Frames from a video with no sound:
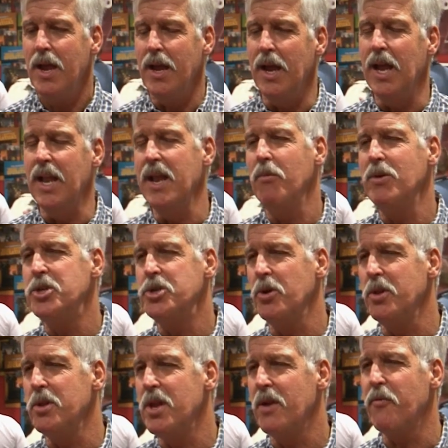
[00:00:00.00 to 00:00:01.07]
and then we
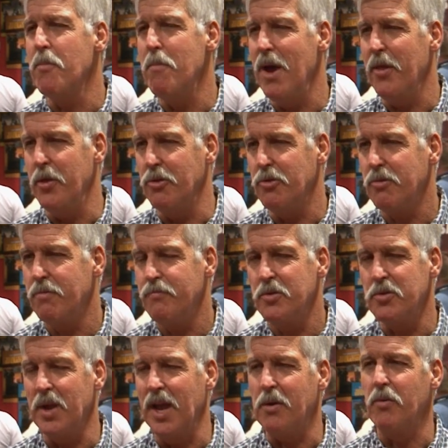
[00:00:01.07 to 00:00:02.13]
showed the different methods.
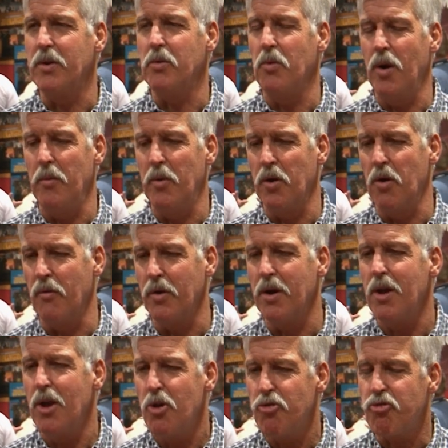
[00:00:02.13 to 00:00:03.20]
So like we went
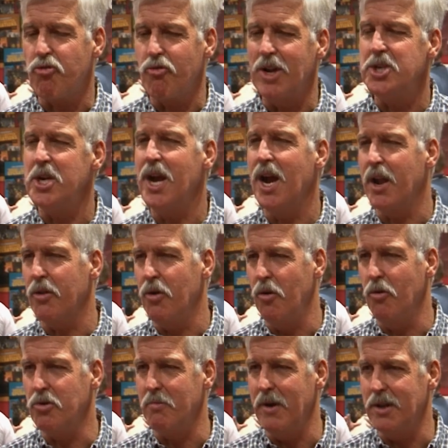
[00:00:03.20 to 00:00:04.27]
over stretching out of the
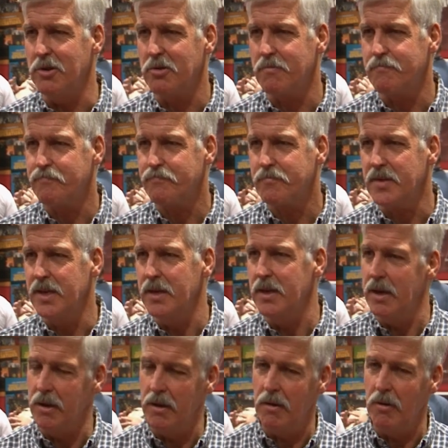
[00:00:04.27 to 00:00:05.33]
hose beds.
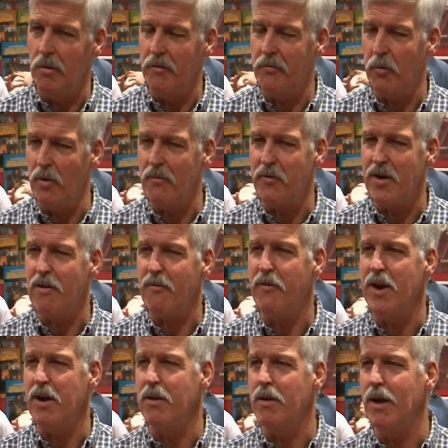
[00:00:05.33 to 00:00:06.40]
If one
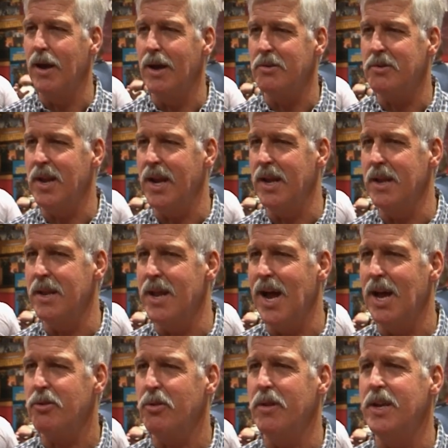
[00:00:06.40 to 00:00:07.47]
firefighter is taking the
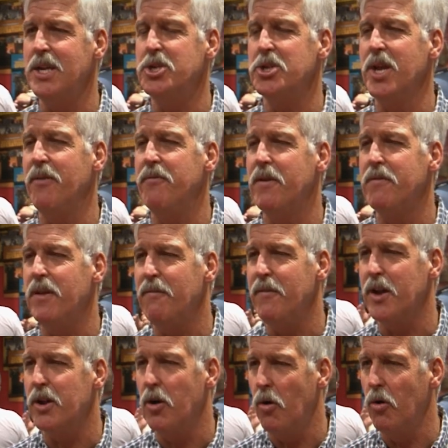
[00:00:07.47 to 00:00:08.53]
nozzle, then he should have 50
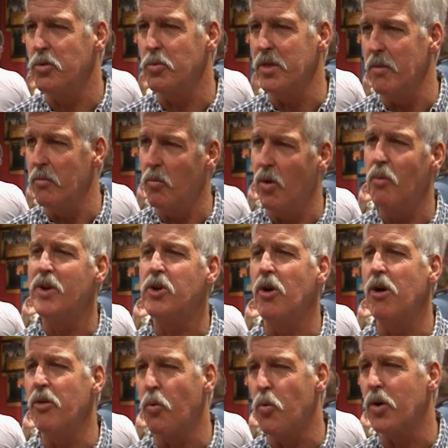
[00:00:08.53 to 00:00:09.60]
feet of hose with him, what we
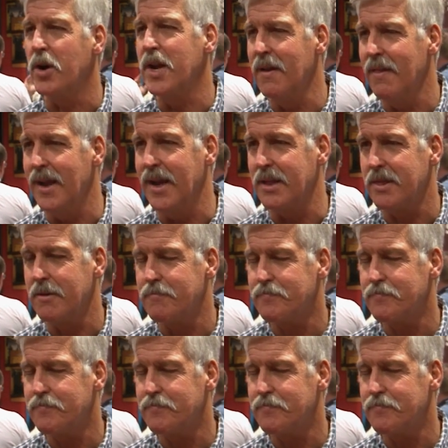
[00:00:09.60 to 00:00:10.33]
call the working length.